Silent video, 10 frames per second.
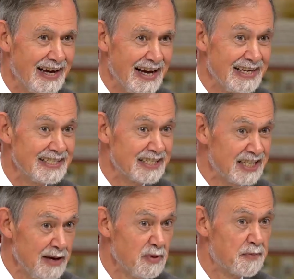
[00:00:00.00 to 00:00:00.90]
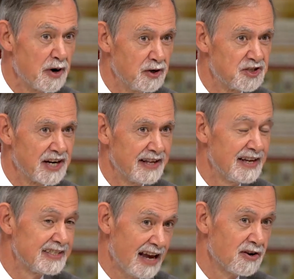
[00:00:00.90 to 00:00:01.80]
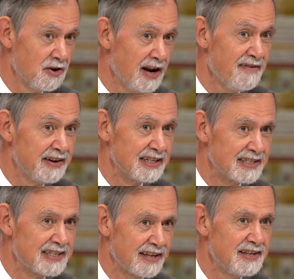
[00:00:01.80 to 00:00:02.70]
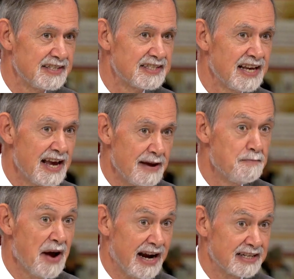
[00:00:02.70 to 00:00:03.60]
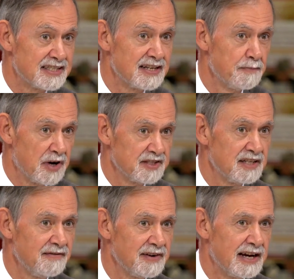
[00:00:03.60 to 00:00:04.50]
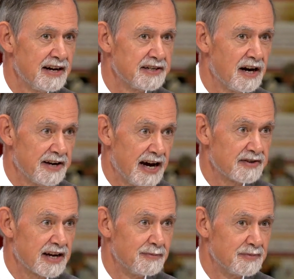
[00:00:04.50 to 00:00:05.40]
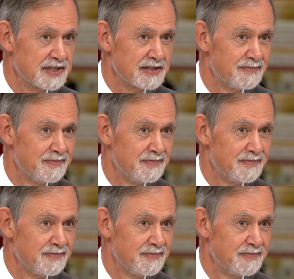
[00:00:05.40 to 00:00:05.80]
it is a team approach, and there's that good evidence that this impacts positively on outcomes.